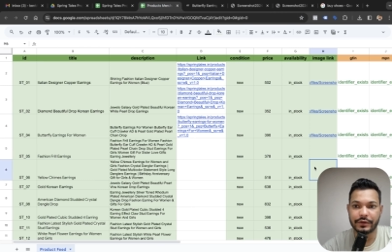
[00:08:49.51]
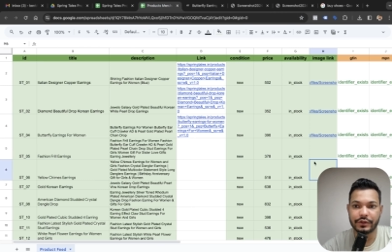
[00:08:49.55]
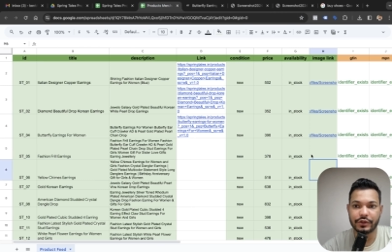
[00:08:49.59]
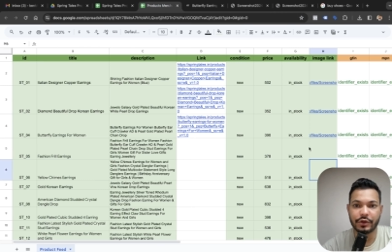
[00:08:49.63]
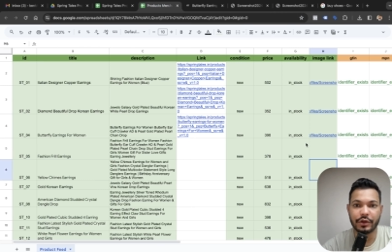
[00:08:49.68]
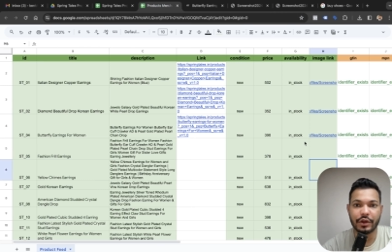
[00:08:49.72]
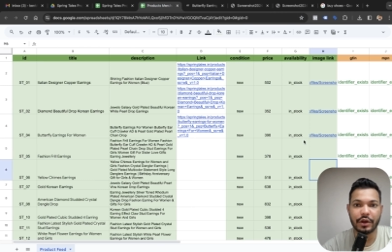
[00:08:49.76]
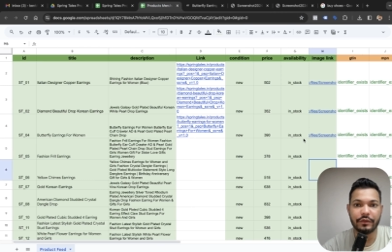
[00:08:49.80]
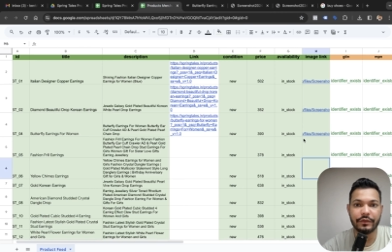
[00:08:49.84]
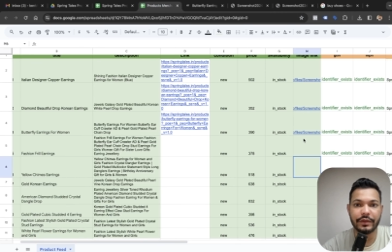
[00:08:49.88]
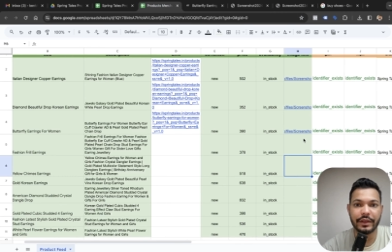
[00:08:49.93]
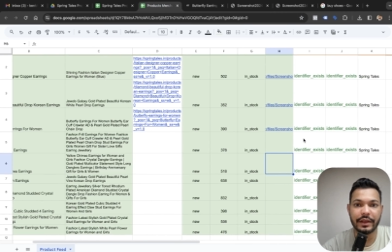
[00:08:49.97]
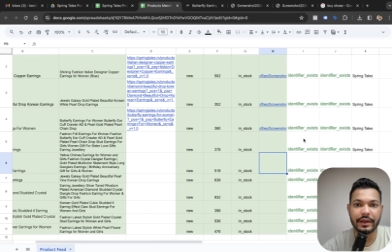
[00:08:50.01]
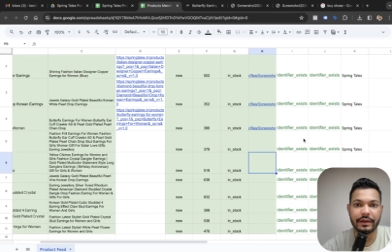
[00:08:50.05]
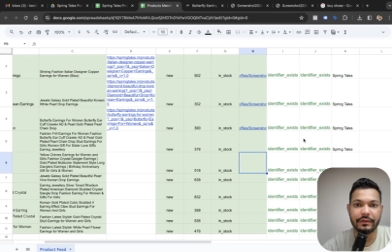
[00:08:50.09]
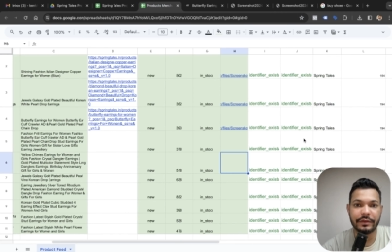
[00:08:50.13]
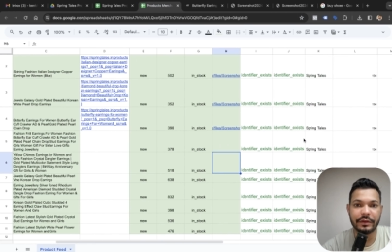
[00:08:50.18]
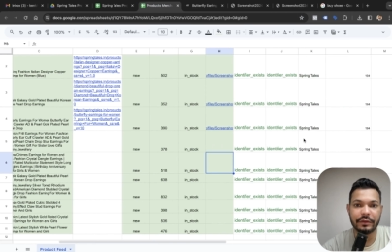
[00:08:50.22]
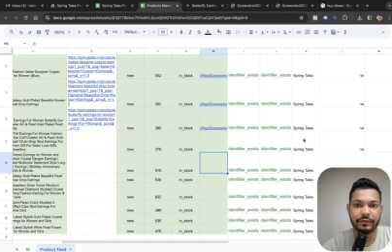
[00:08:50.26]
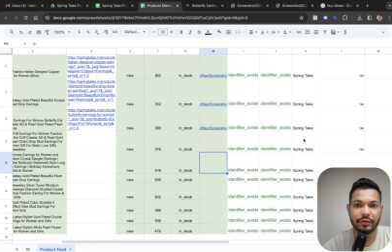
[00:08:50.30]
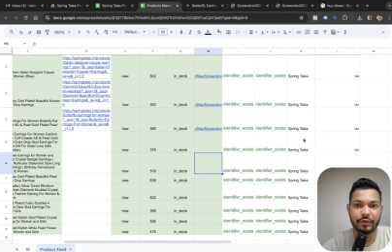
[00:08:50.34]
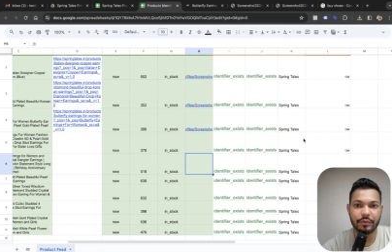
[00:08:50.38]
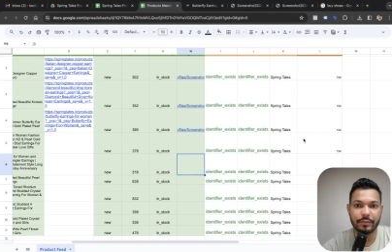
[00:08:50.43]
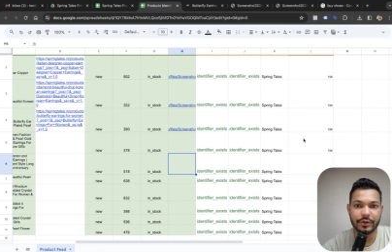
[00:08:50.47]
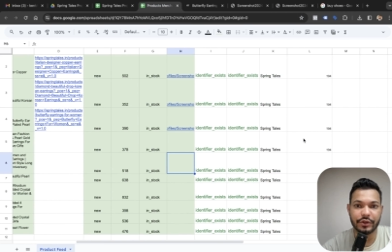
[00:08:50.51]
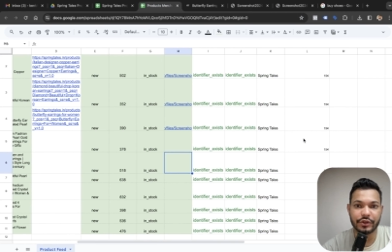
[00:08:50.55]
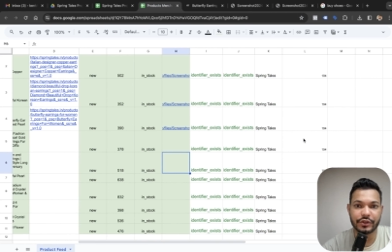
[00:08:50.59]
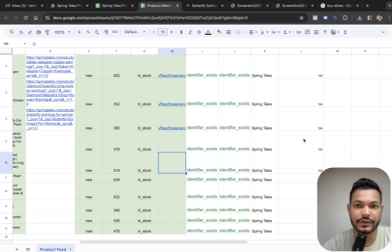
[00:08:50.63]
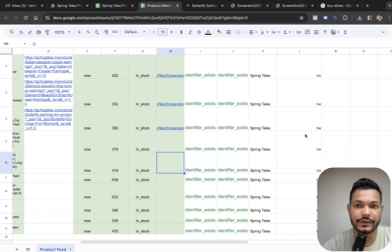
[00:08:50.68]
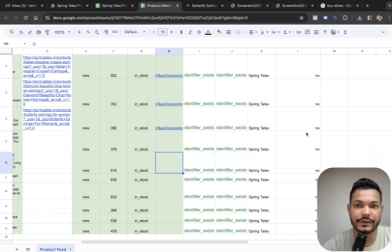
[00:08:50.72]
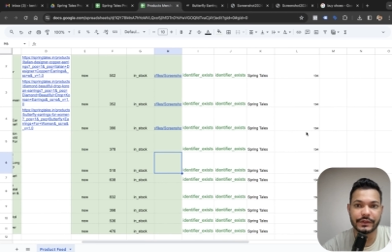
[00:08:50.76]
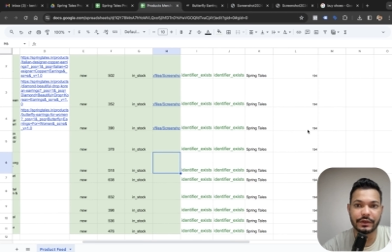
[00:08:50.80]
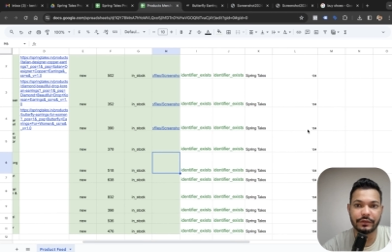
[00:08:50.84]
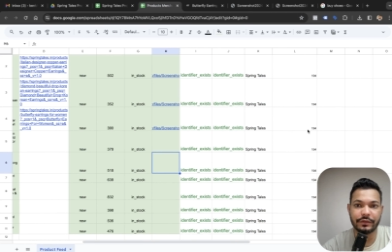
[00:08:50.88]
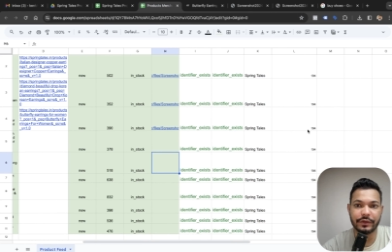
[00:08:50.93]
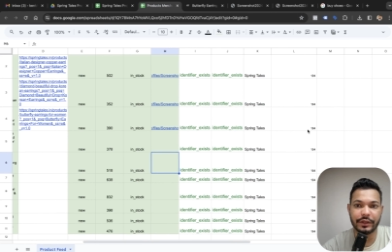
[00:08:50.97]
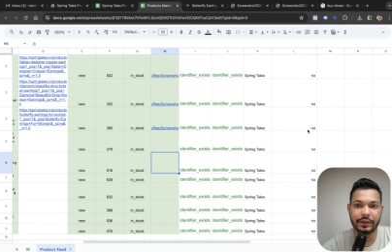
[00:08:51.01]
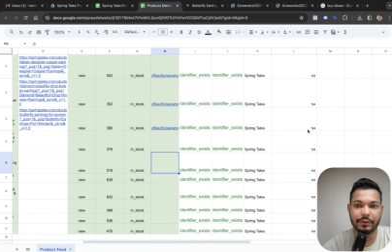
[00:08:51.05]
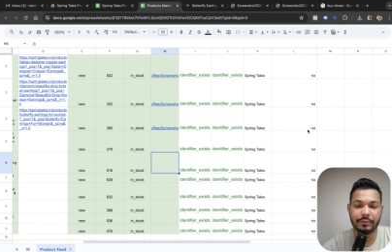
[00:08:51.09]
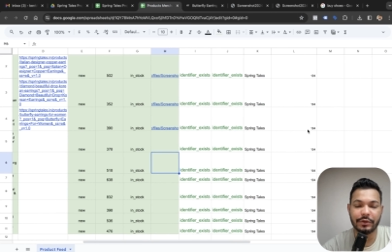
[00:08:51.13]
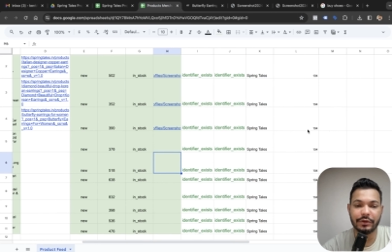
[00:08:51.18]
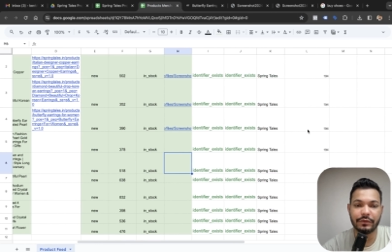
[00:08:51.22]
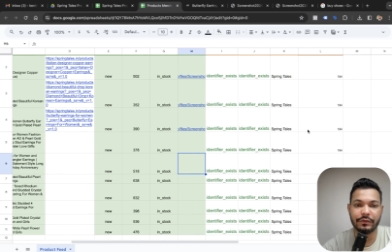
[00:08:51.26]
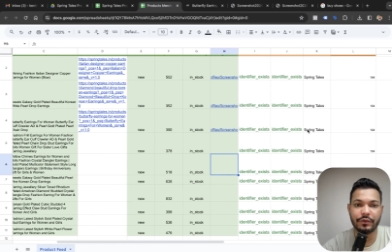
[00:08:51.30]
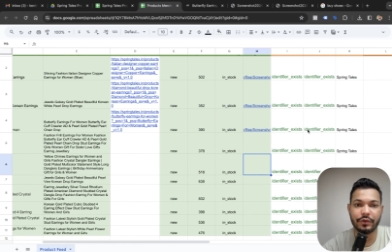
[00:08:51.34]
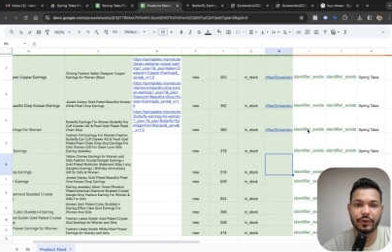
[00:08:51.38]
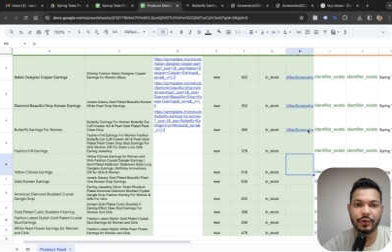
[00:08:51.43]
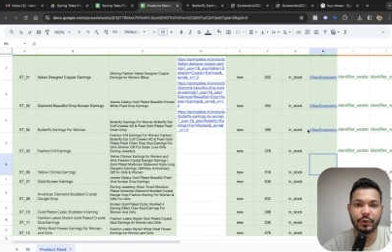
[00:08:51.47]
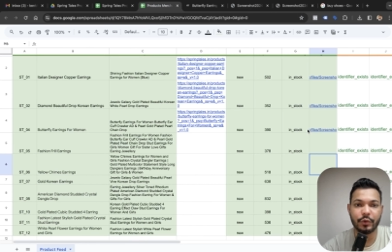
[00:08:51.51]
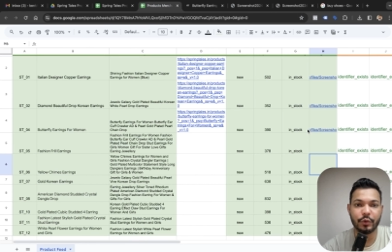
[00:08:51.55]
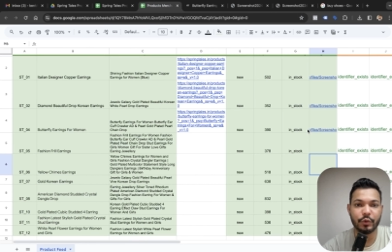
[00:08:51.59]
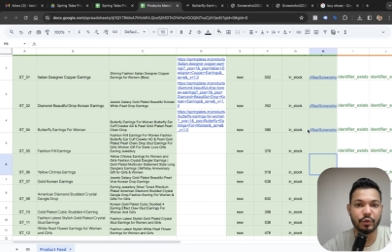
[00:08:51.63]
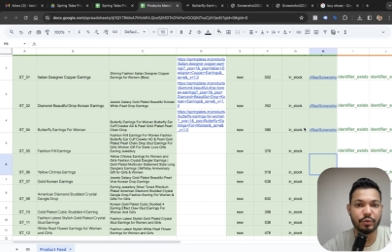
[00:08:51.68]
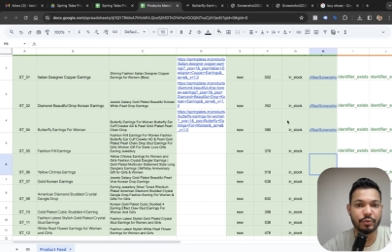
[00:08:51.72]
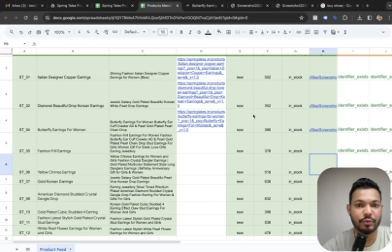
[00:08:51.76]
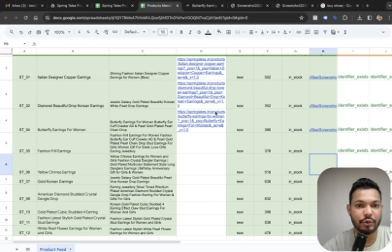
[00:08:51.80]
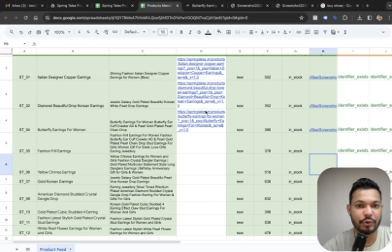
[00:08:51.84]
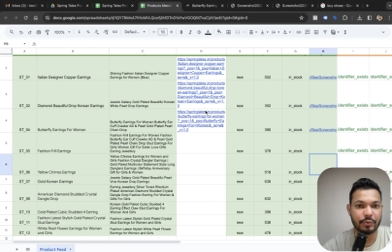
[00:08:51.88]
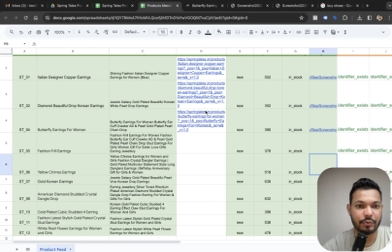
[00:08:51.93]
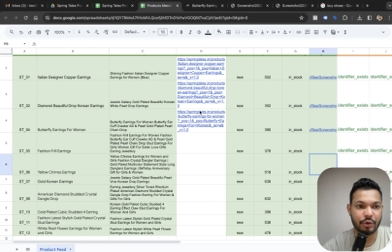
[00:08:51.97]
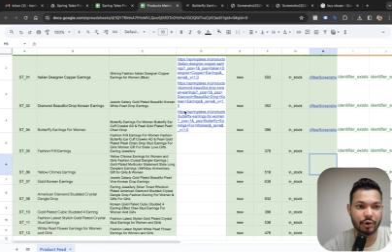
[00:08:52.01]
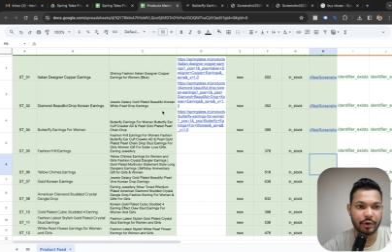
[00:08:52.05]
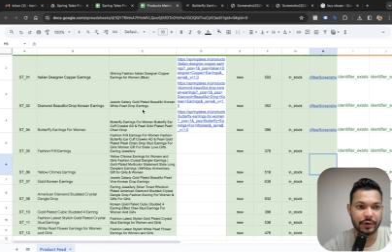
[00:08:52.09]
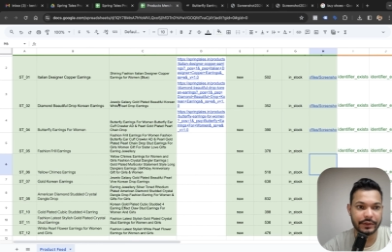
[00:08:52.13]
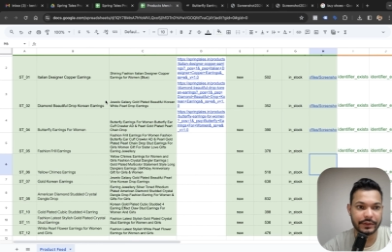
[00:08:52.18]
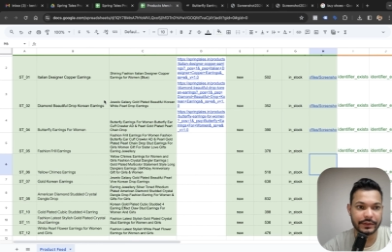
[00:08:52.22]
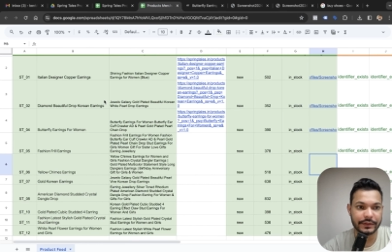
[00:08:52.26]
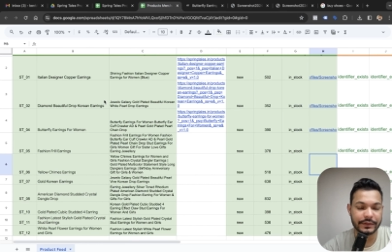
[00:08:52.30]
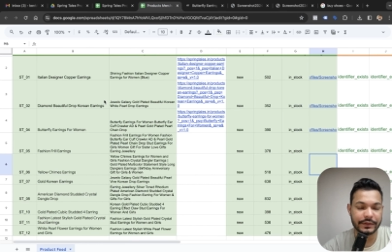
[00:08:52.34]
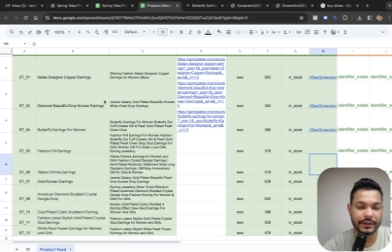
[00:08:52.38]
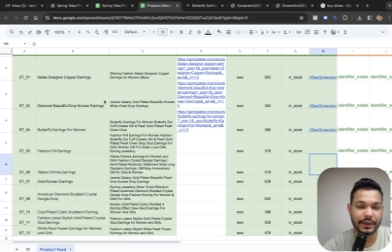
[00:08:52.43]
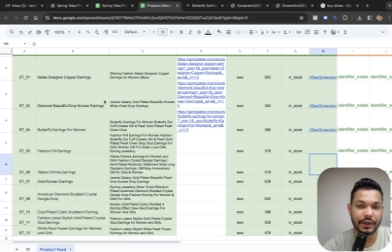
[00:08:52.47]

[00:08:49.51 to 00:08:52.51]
So now we have informations available for 2 more products.